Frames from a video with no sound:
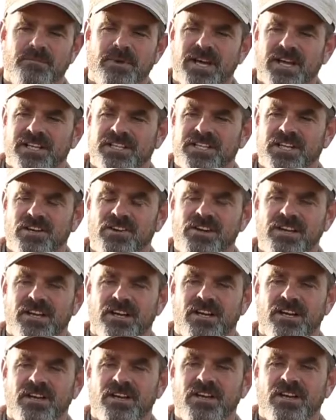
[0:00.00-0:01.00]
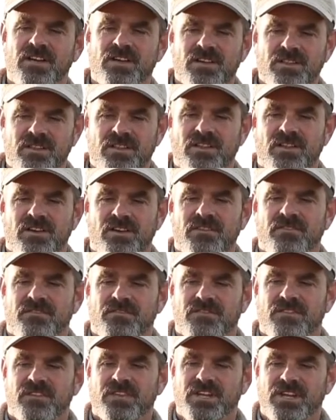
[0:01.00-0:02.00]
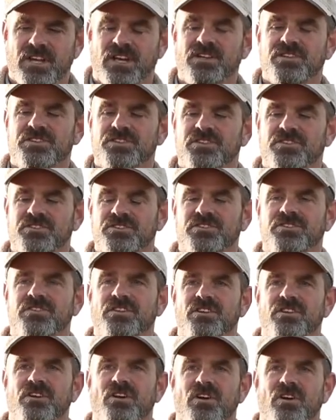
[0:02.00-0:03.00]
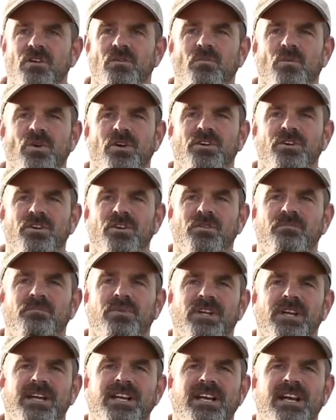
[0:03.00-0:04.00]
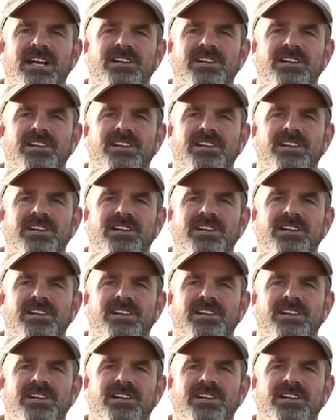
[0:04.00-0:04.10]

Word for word: bacteria, the youngsters are working on plant